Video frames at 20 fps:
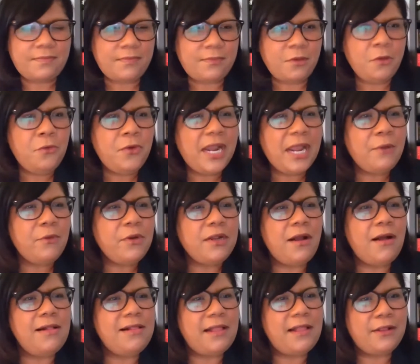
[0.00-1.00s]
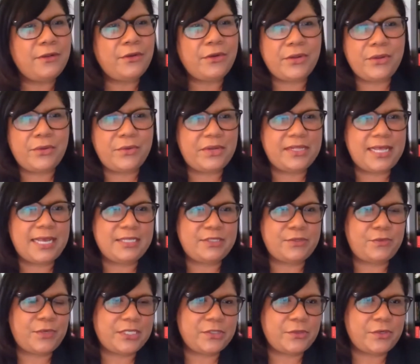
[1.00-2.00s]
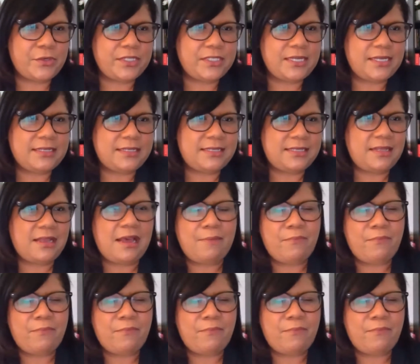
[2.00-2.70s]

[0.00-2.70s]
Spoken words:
what I would call underutilized resources,